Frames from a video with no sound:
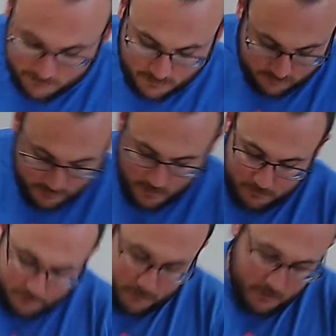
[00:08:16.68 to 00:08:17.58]

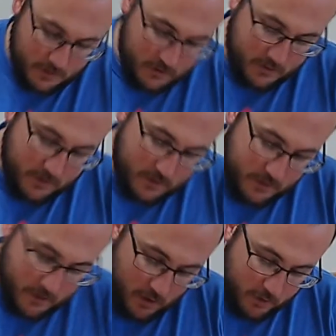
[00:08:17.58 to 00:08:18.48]
So
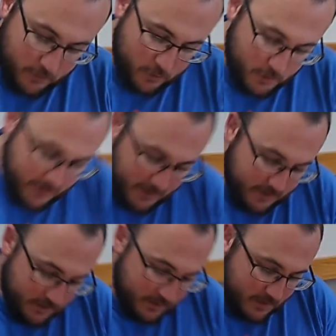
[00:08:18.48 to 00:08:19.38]
get our glue
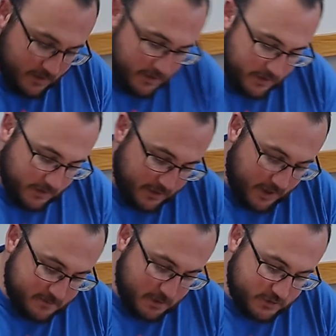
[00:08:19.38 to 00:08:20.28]
again. Again,
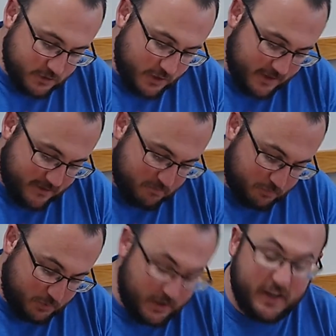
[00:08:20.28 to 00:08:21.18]
guys, make sure you guys
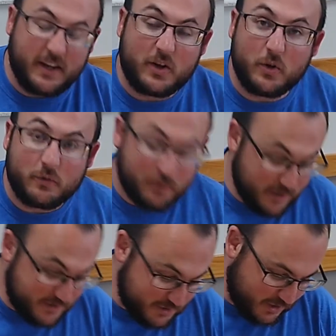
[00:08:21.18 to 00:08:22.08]
have plenty of glue for
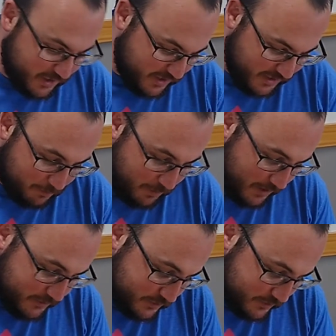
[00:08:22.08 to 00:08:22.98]
this. You're going to need a
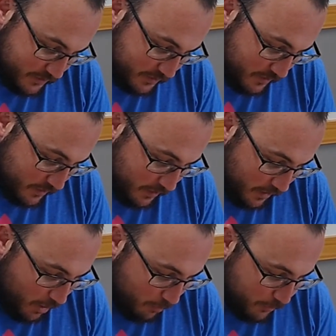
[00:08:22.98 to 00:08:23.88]
bunch.
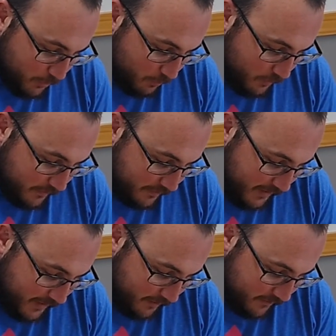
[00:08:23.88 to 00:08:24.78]
I'll put one
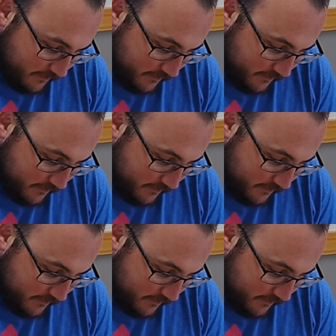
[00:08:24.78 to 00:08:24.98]
there.